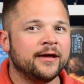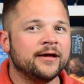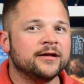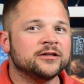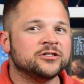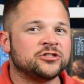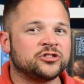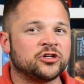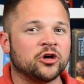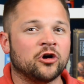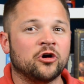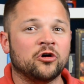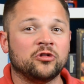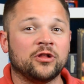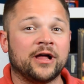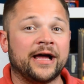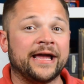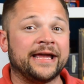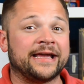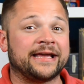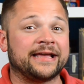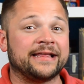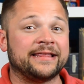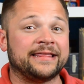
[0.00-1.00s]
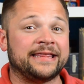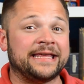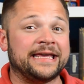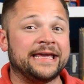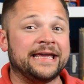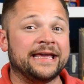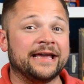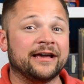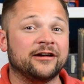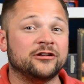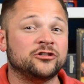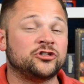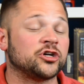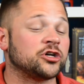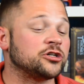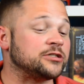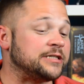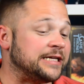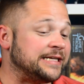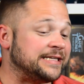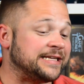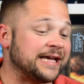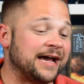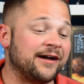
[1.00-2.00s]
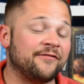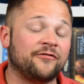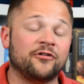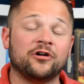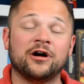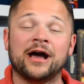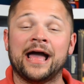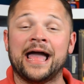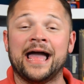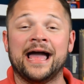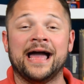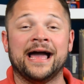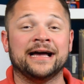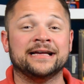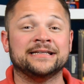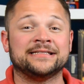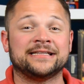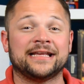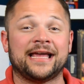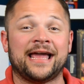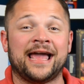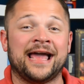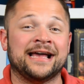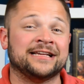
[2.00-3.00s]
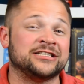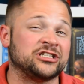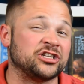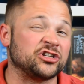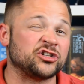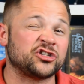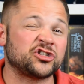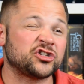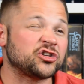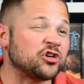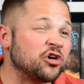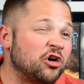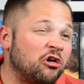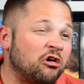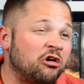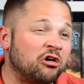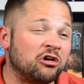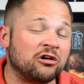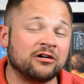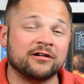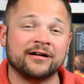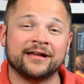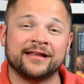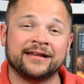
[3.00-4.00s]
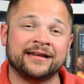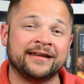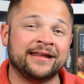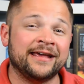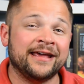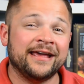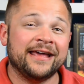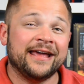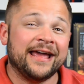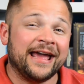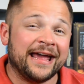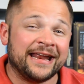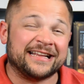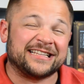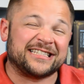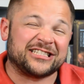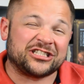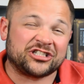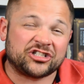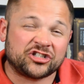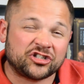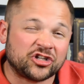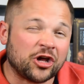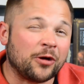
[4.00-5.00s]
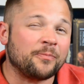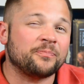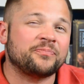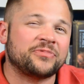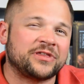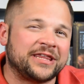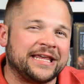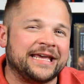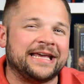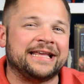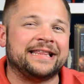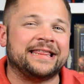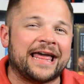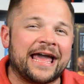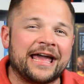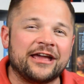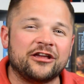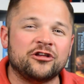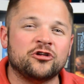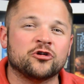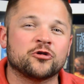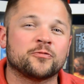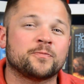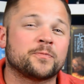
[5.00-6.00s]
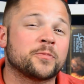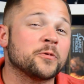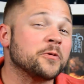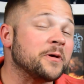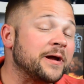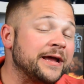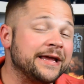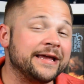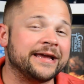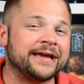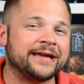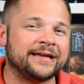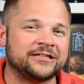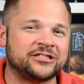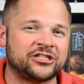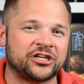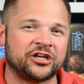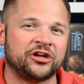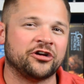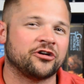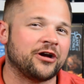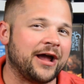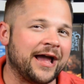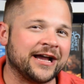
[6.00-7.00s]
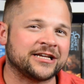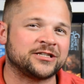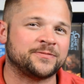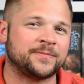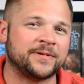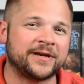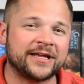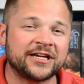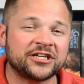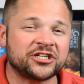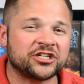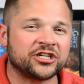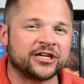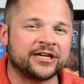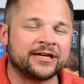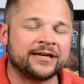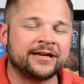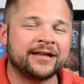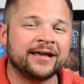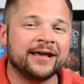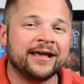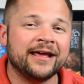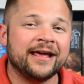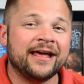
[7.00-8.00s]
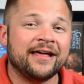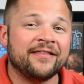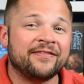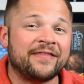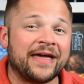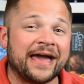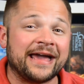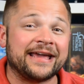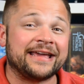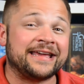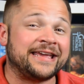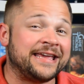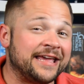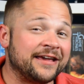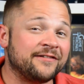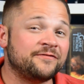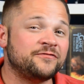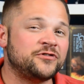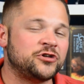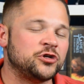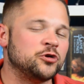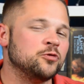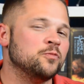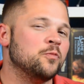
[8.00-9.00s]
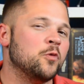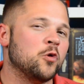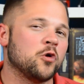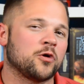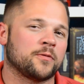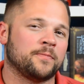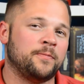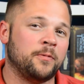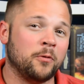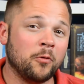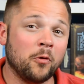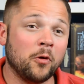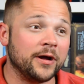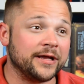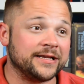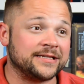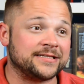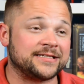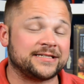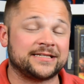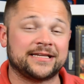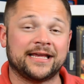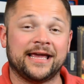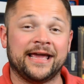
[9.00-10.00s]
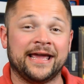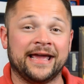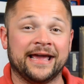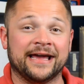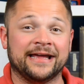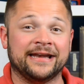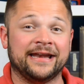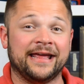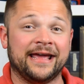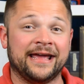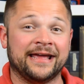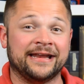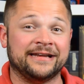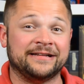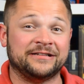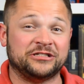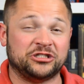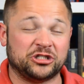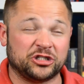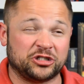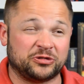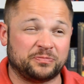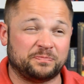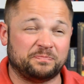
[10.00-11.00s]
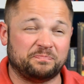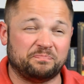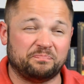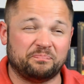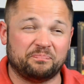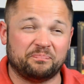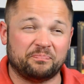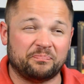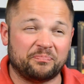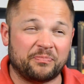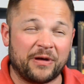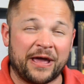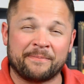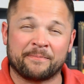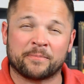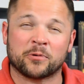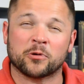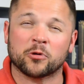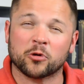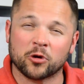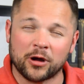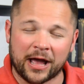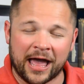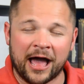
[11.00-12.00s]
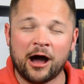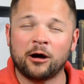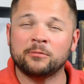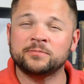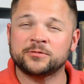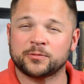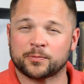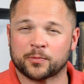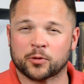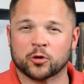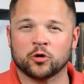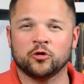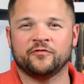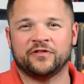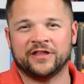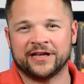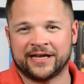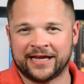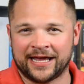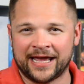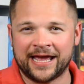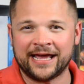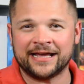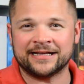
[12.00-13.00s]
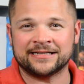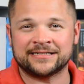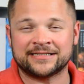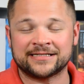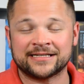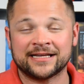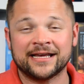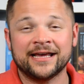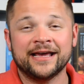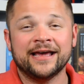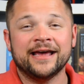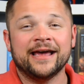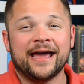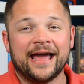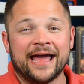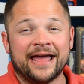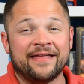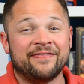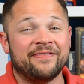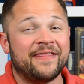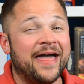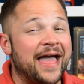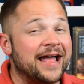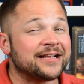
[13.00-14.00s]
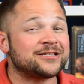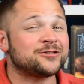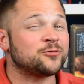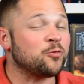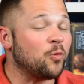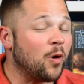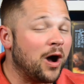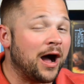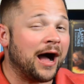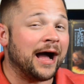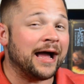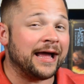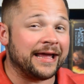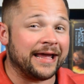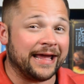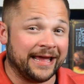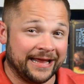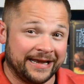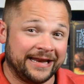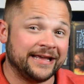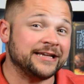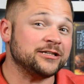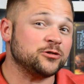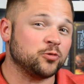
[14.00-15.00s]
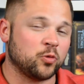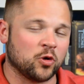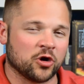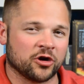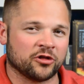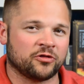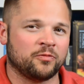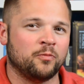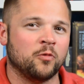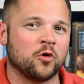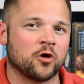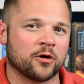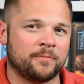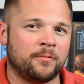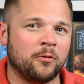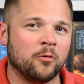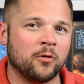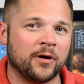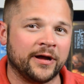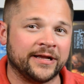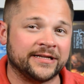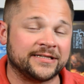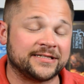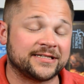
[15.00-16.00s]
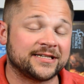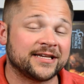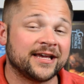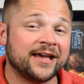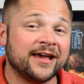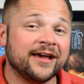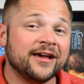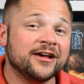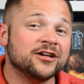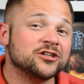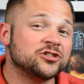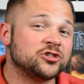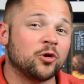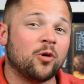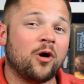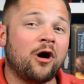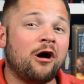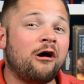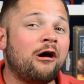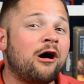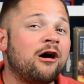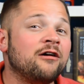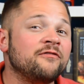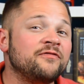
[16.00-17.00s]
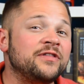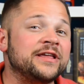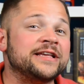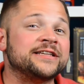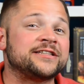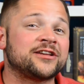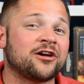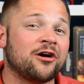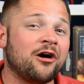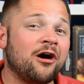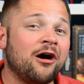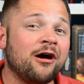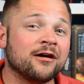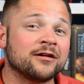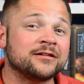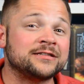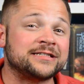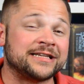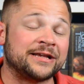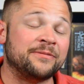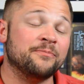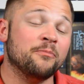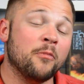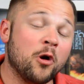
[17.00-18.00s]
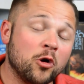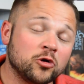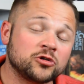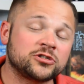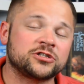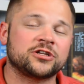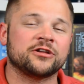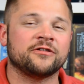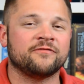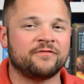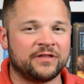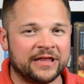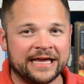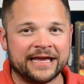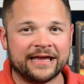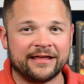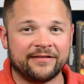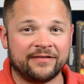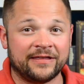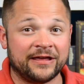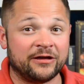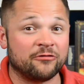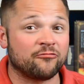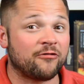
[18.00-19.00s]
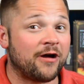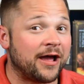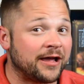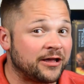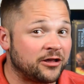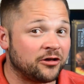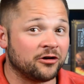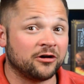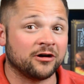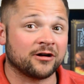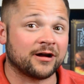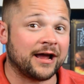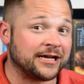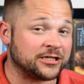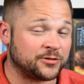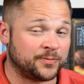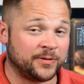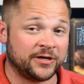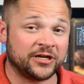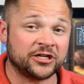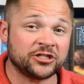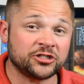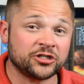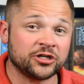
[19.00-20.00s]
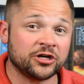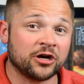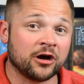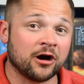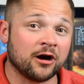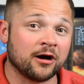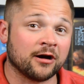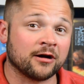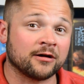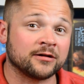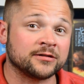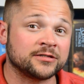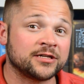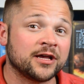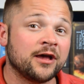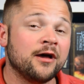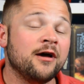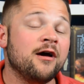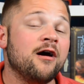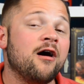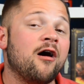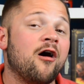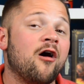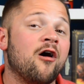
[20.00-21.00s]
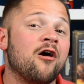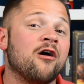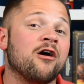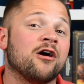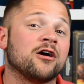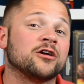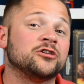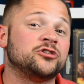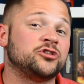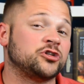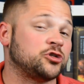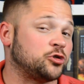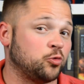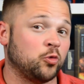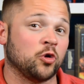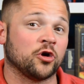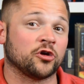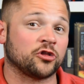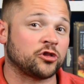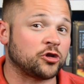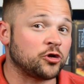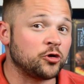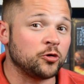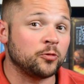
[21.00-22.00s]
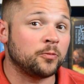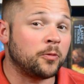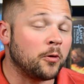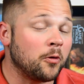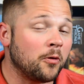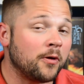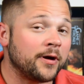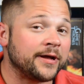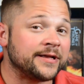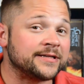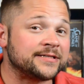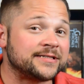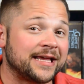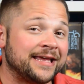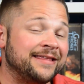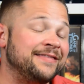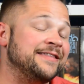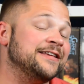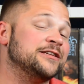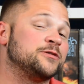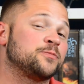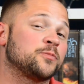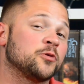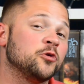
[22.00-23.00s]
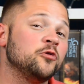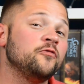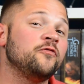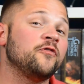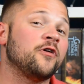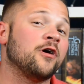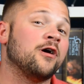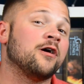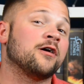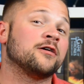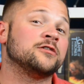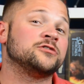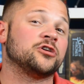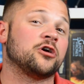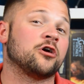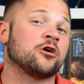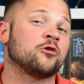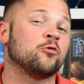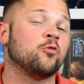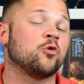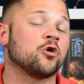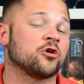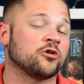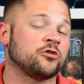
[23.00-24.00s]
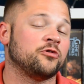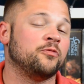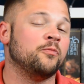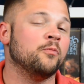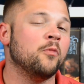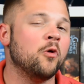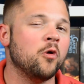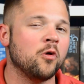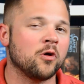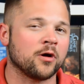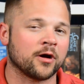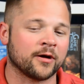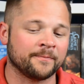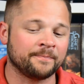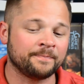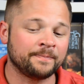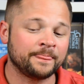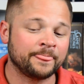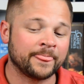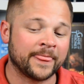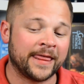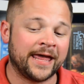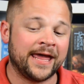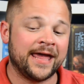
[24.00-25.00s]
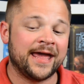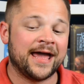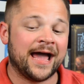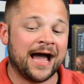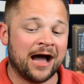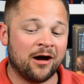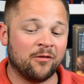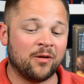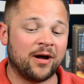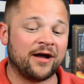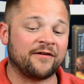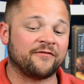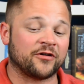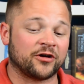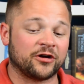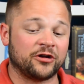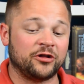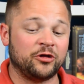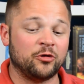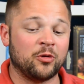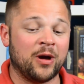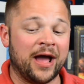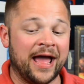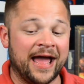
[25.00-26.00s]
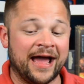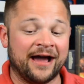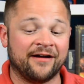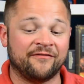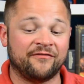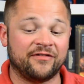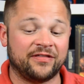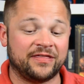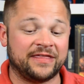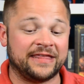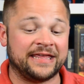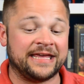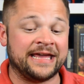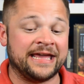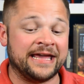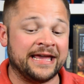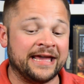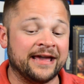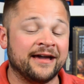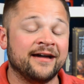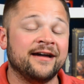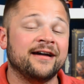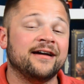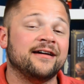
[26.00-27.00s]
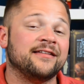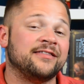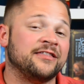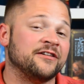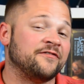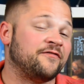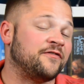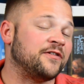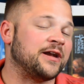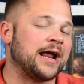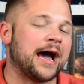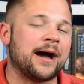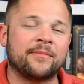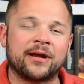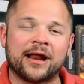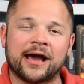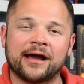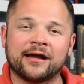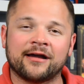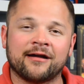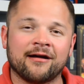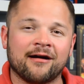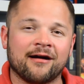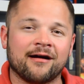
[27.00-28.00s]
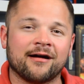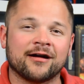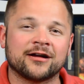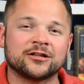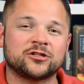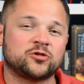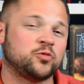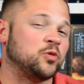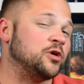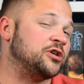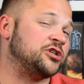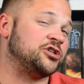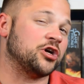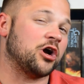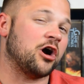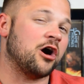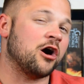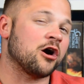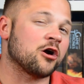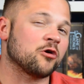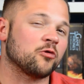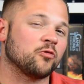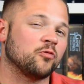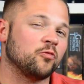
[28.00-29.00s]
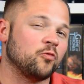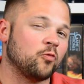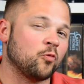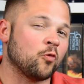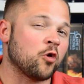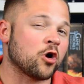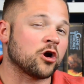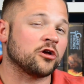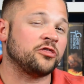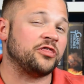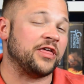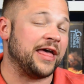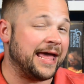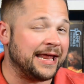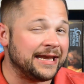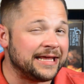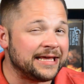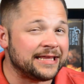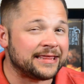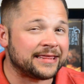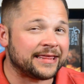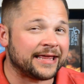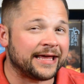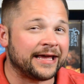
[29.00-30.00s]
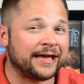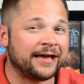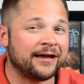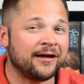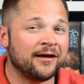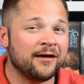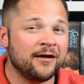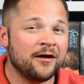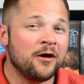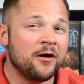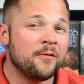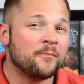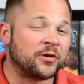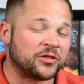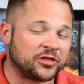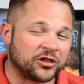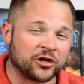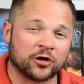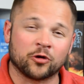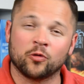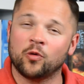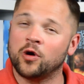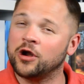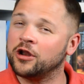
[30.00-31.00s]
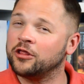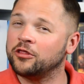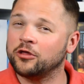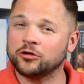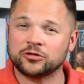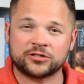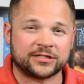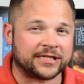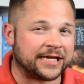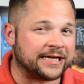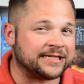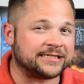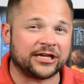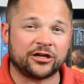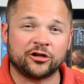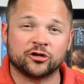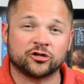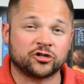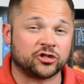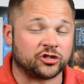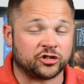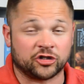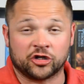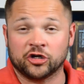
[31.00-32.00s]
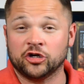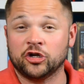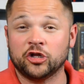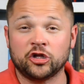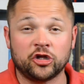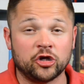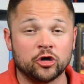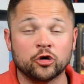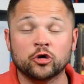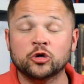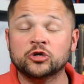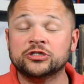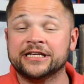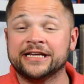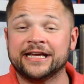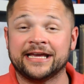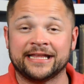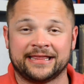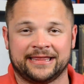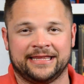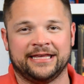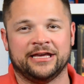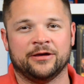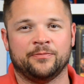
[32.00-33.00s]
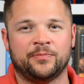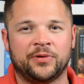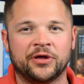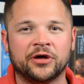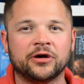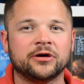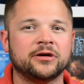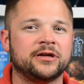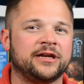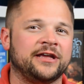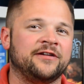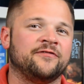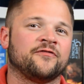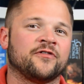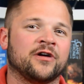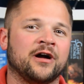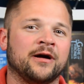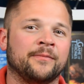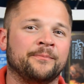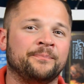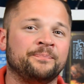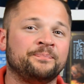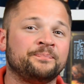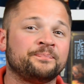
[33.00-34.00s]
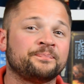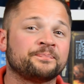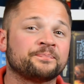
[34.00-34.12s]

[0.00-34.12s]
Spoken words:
So like the Jersey Devil has the skull, and it's something that you're bringing to your expedition that gives you more points and just helps prove the case, and that's why it is worth more points. So all of these cards and most of the regular expedition cards are just worth 2 points, and these proof cards are worth more. However, you have the phenomenon cards, which aren't worth anything, but they're one of those things that you're just going to use and get the ability from.